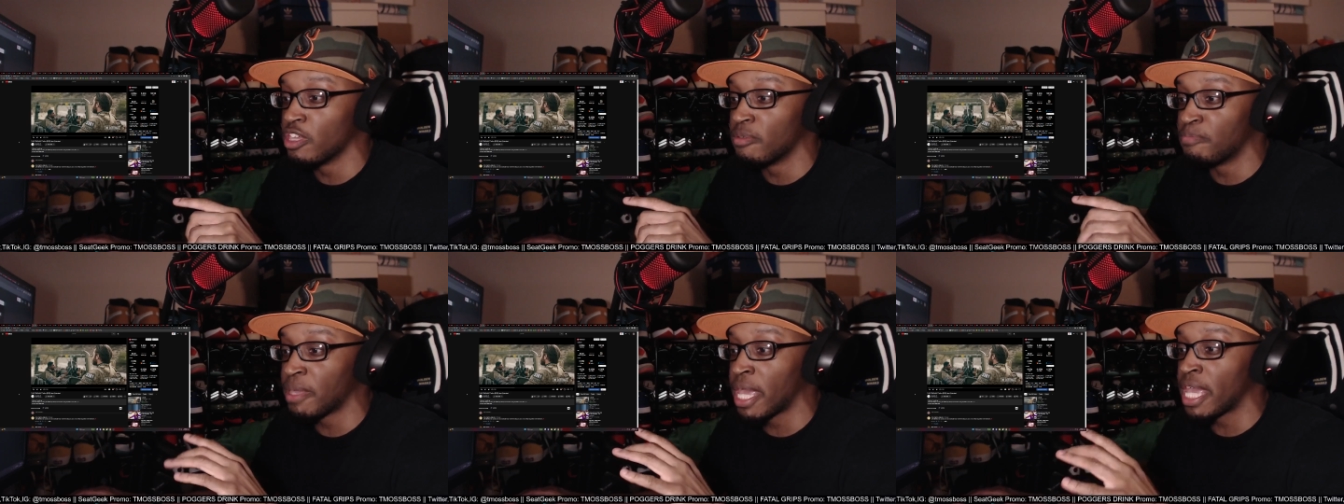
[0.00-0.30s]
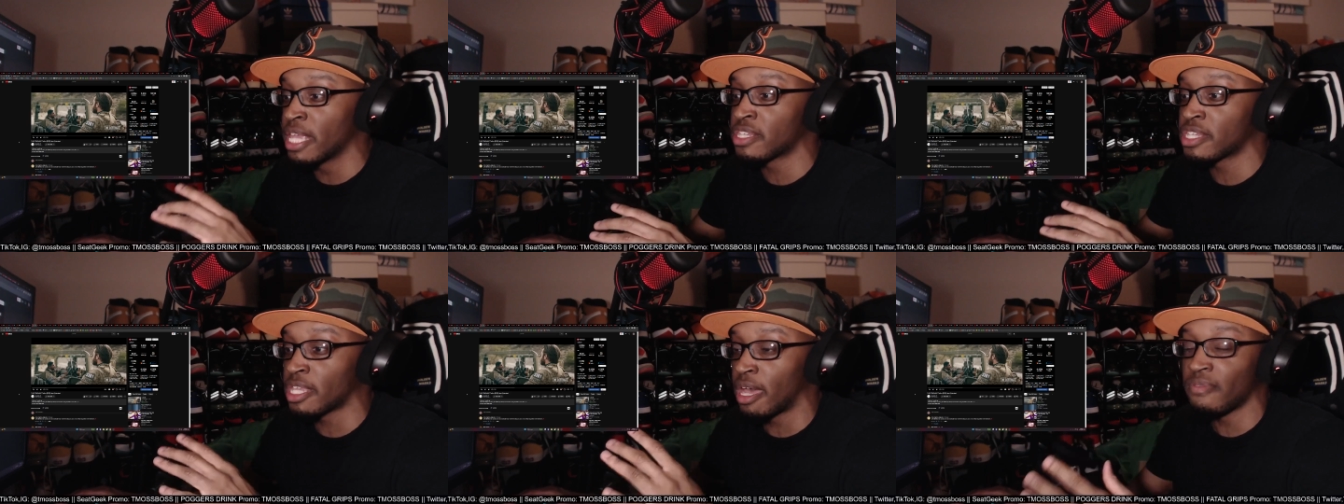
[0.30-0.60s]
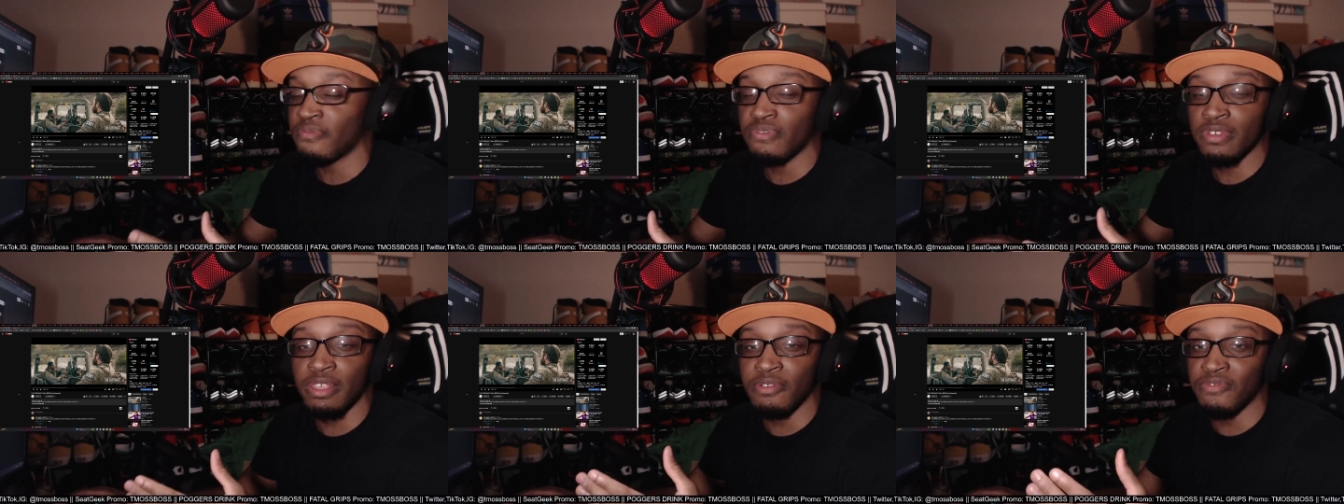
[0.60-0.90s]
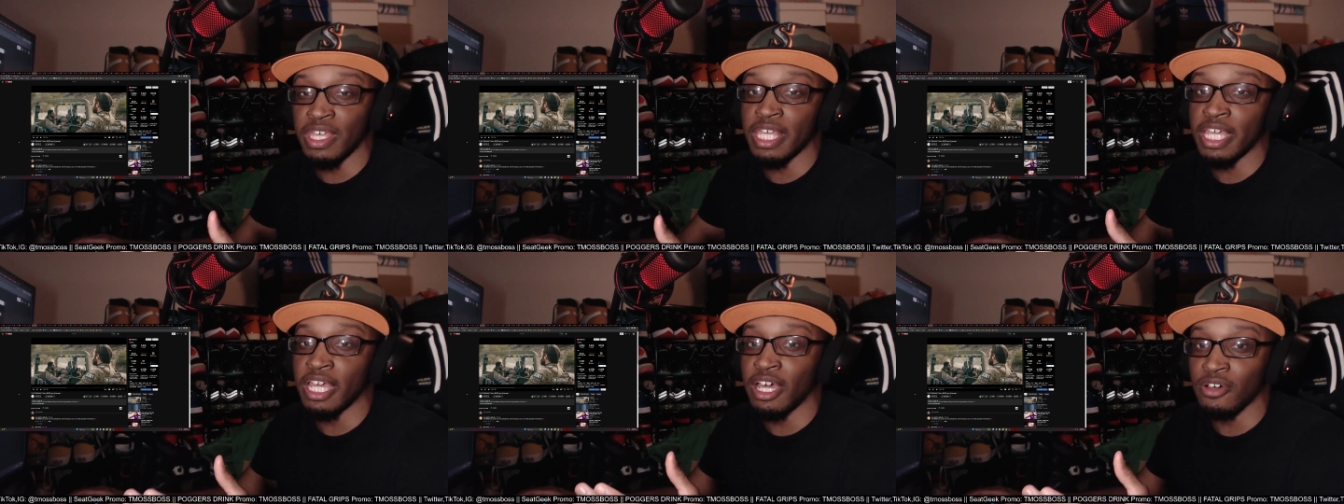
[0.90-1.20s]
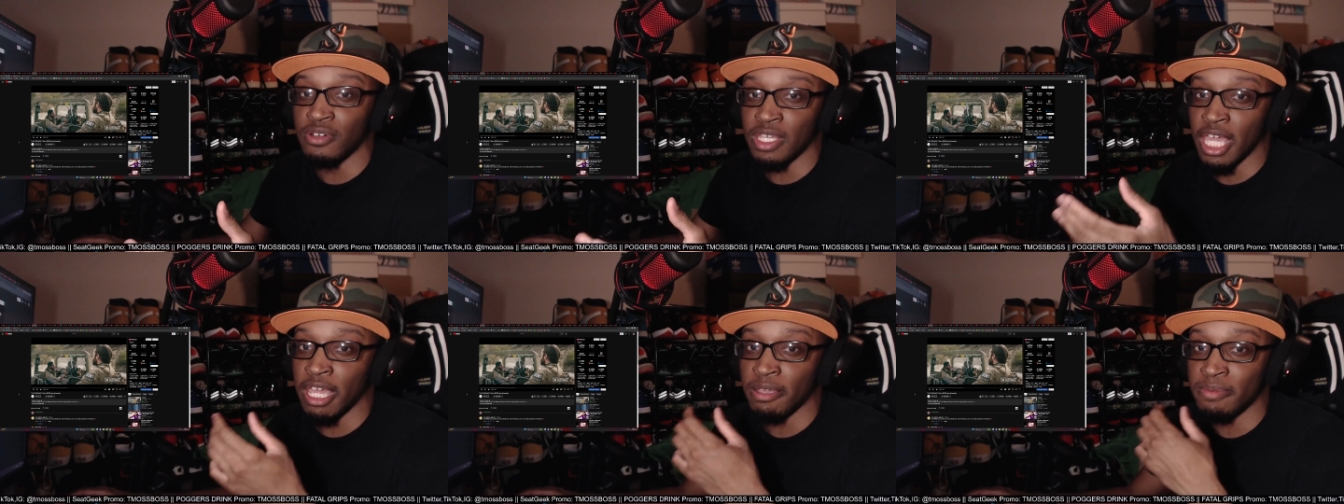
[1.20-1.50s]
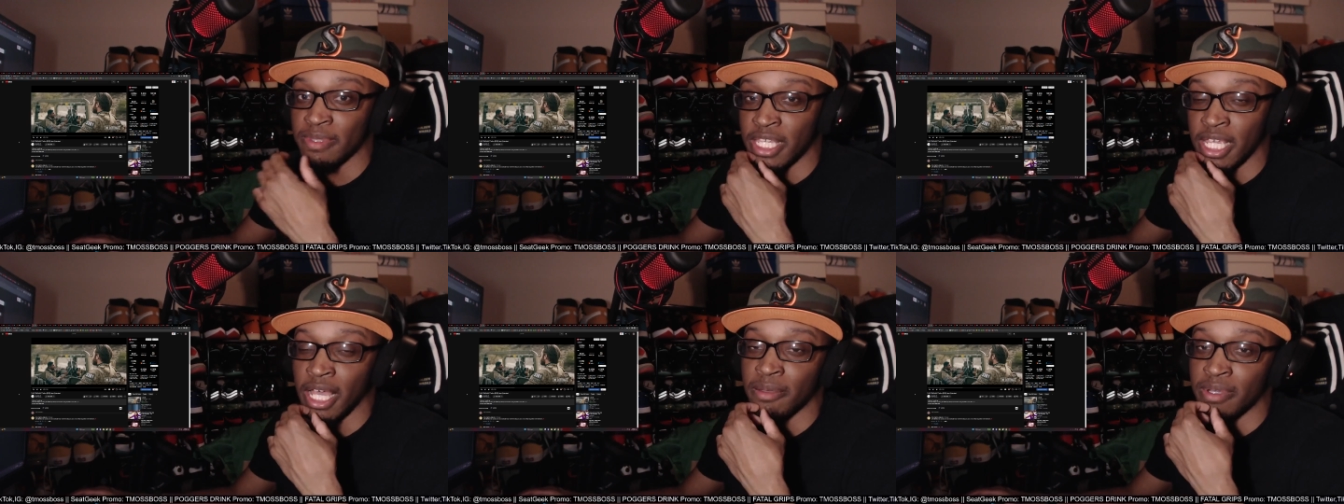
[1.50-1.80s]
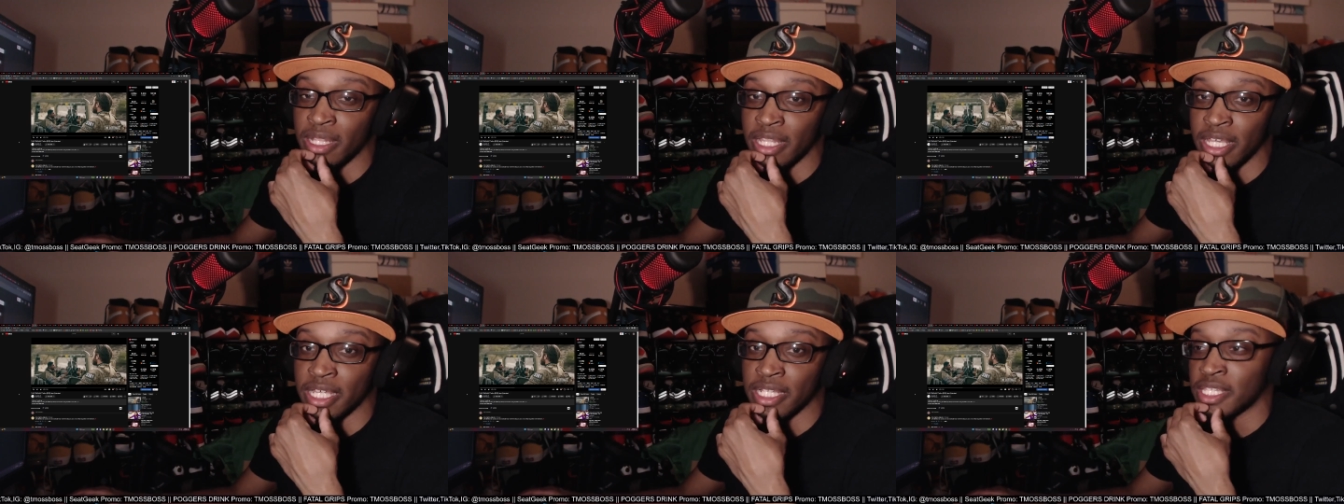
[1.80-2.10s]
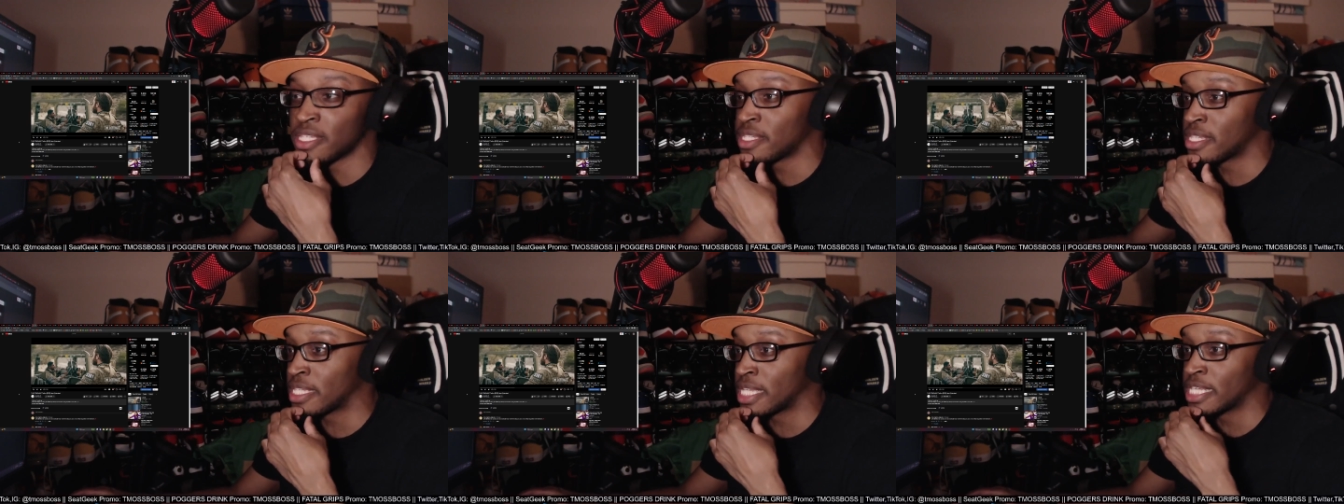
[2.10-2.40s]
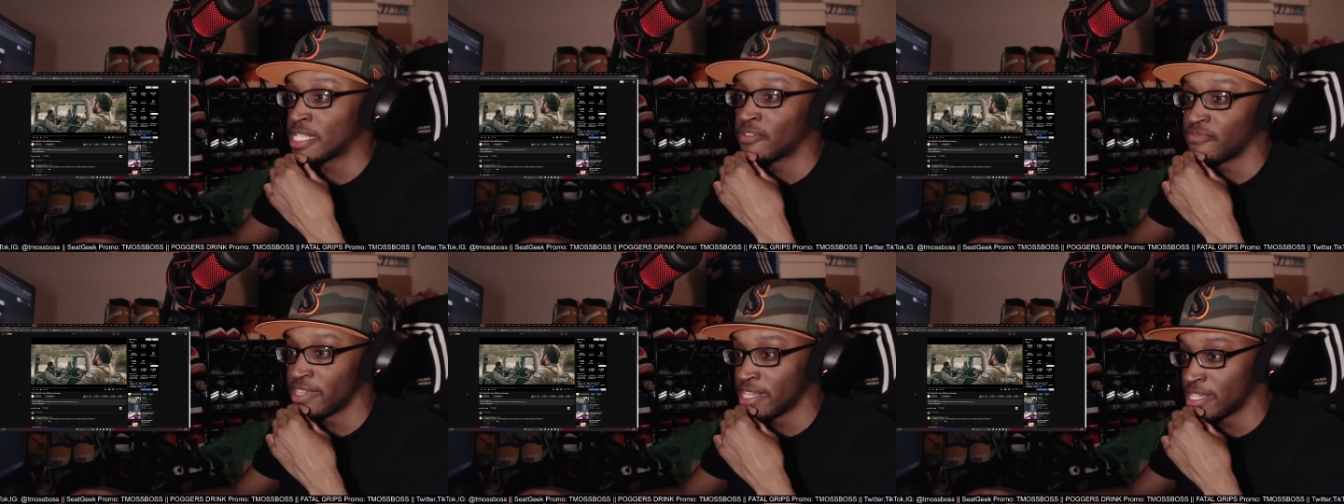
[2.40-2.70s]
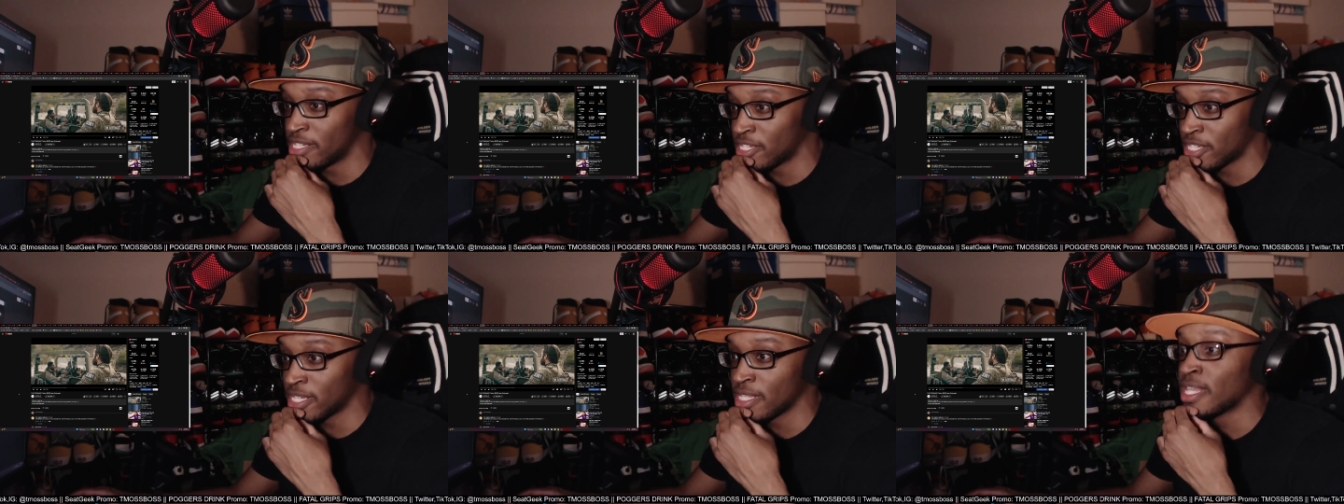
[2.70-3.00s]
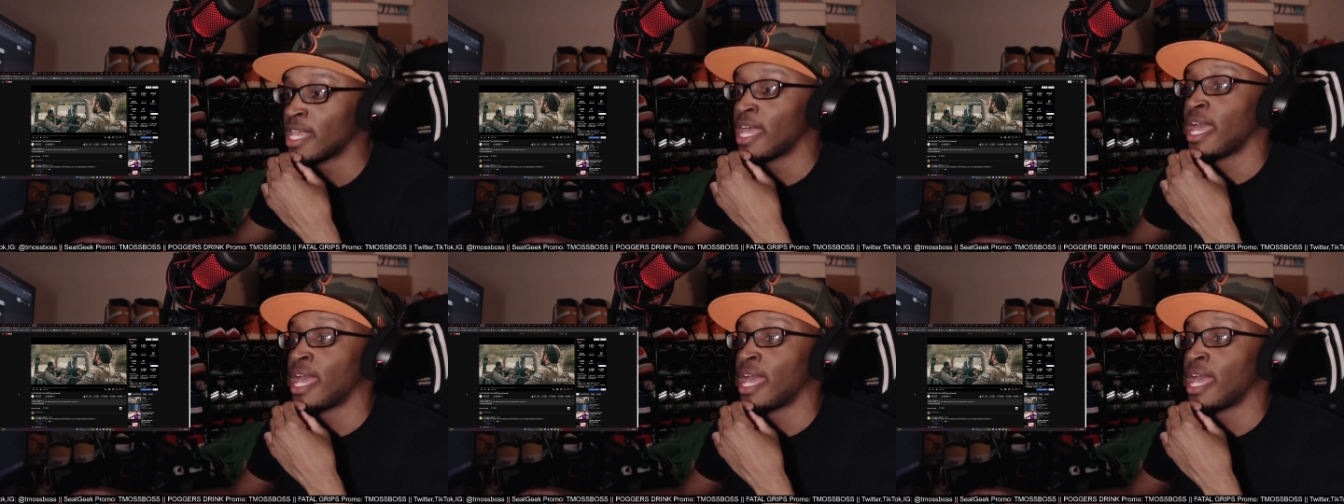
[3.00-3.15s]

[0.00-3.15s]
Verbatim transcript: based off of the video game Tom Clancy's The Division.